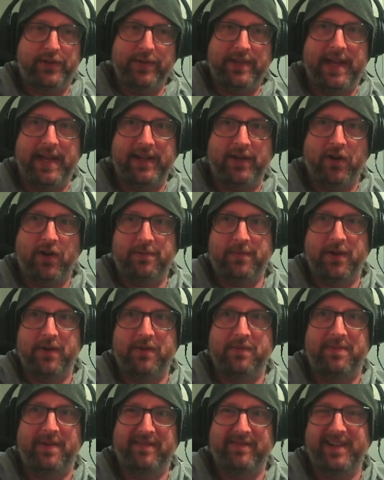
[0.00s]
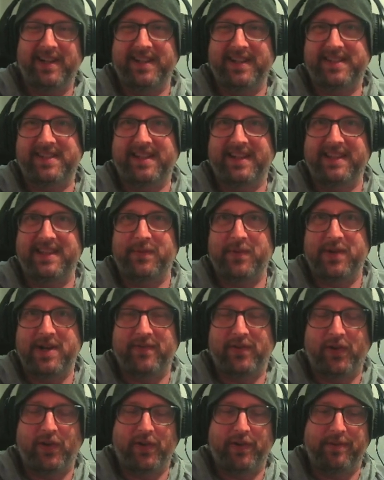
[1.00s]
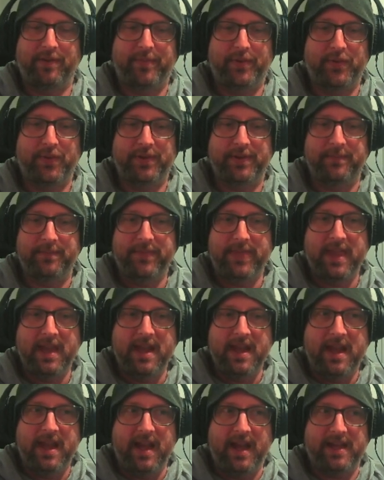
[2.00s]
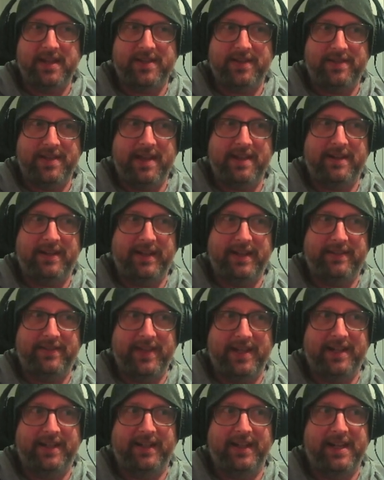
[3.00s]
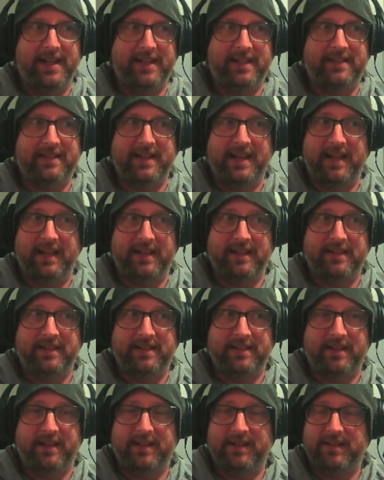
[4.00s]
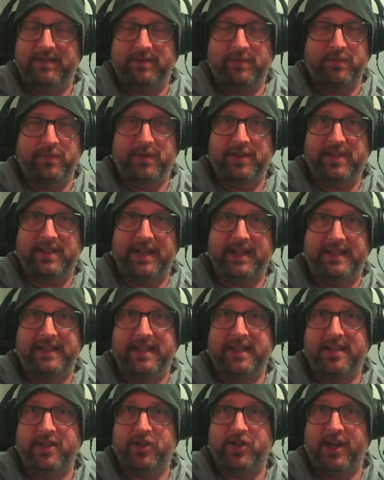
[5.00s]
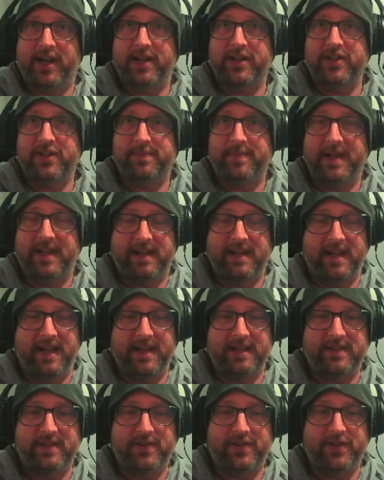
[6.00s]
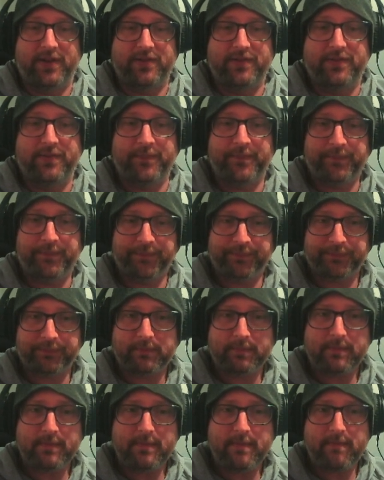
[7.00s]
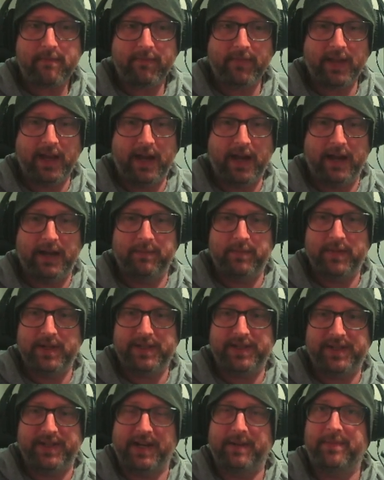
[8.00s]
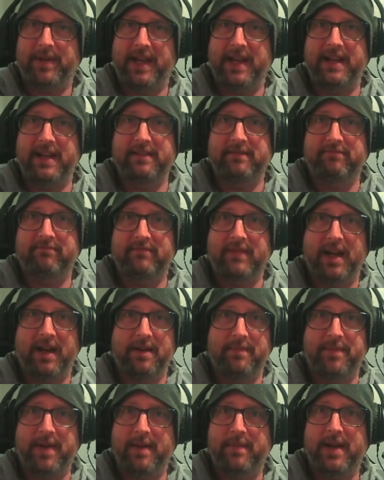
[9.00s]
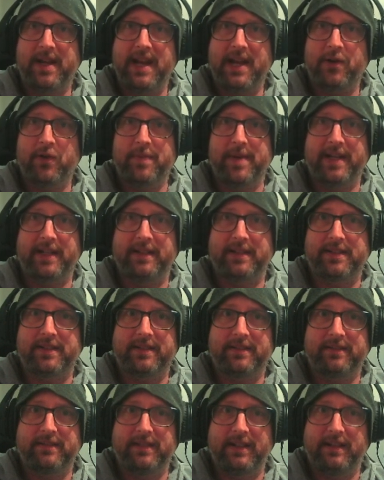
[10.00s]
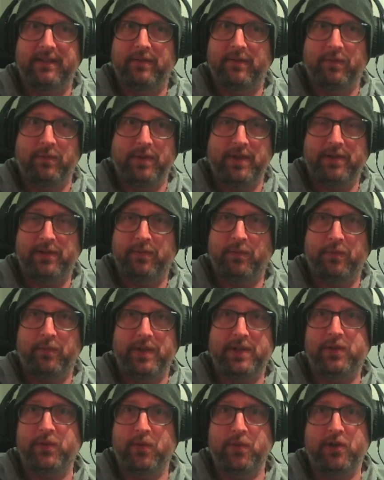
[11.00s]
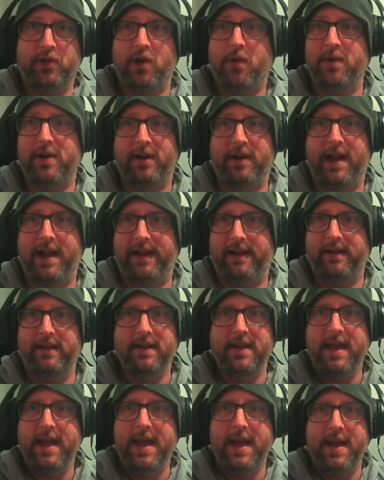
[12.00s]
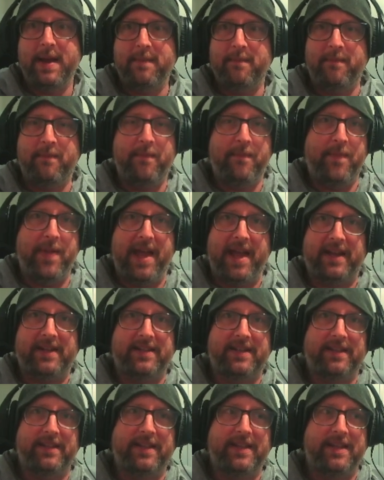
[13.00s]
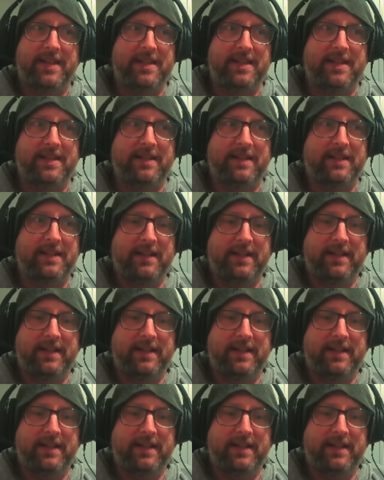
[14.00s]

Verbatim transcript: do that combo, but realistically they wouldn't have a lot on the board. And so that then led, and I would say leading the charge has been Hans Stone, um, started playing uh, Batman Aquaman lists. And we're, we're all going like back to the